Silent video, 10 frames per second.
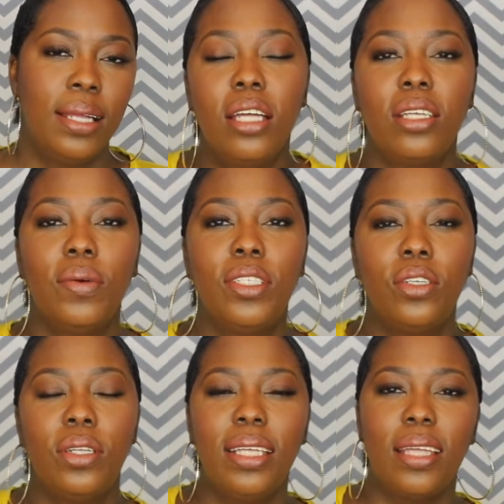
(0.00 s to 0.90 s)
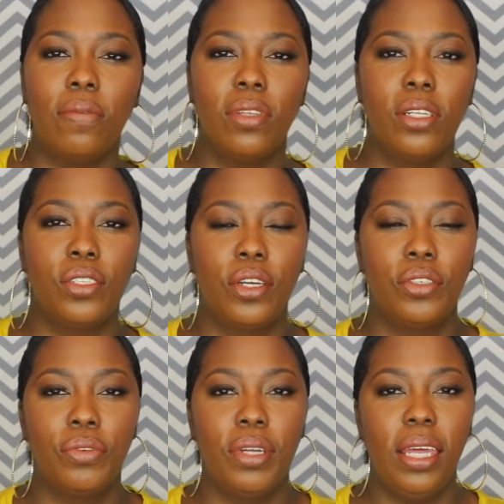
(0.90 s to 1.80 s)
So it's 2 days after the
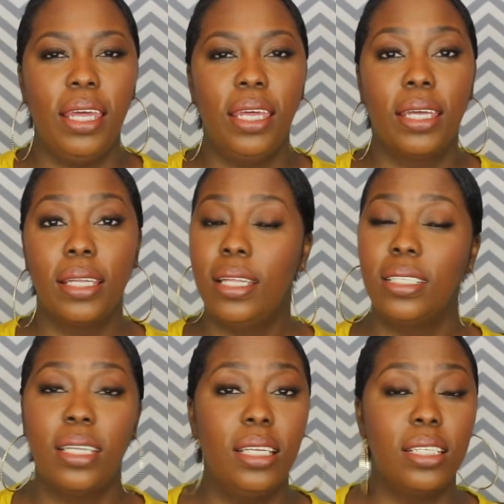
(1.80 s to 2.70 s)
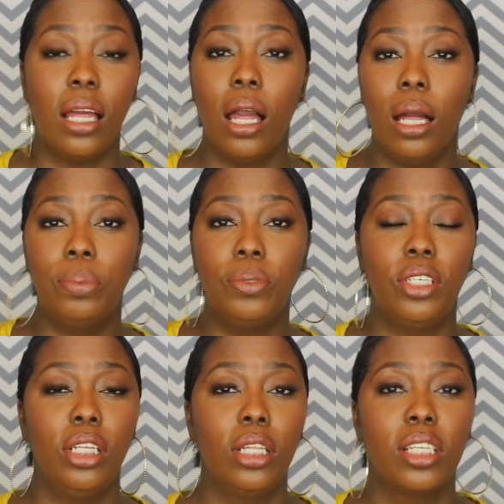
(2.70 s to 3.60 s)
surgery and Contessa is up.
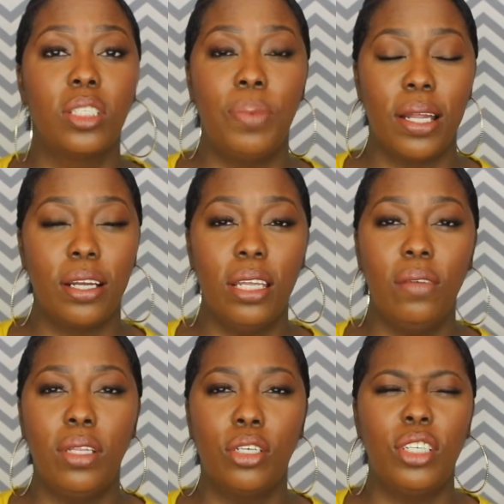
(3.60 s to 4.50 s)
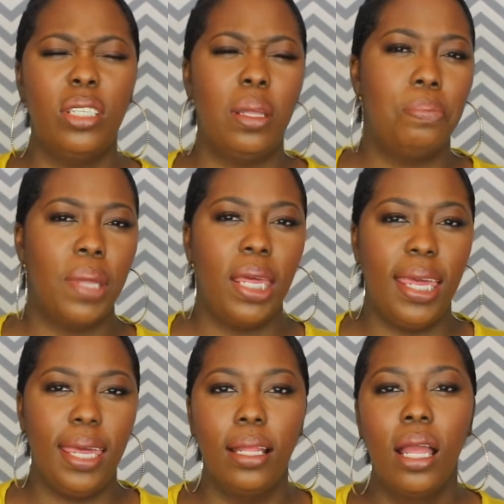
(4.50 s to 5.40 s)
She looks better. Even though she's in
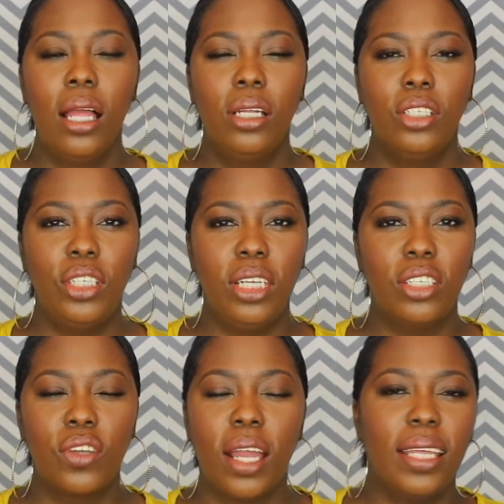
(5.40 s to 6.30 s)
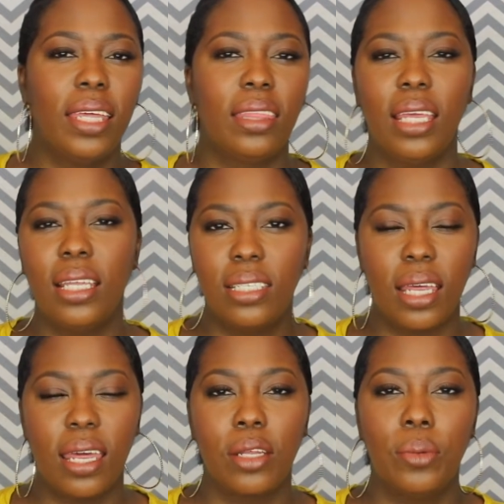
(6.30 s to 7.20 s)
pain, she is trying to get things
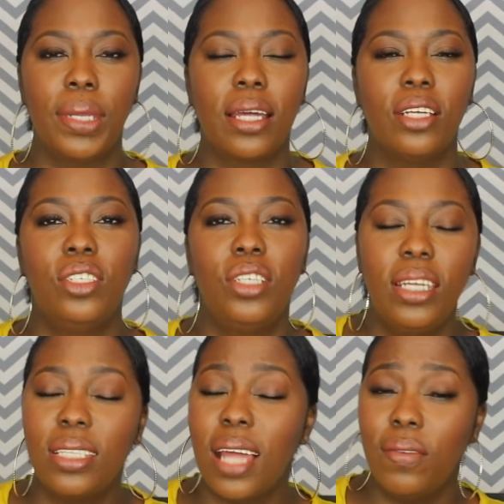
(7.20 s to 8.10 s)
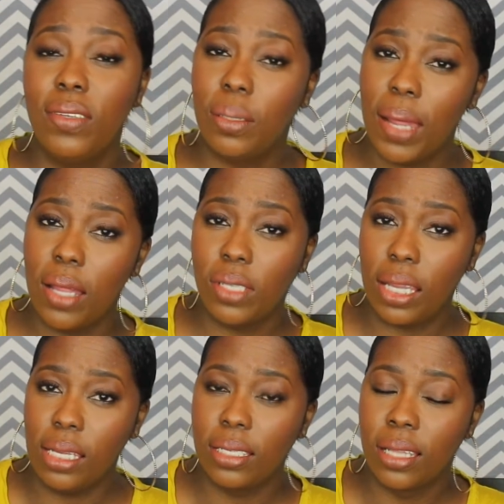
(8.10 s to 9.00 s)
together because she is having some house
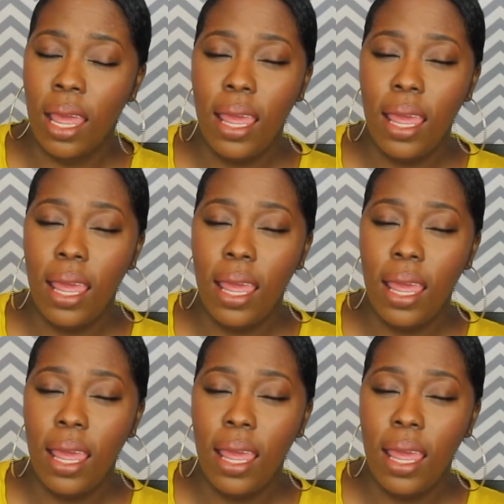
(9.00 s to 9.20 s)
guests.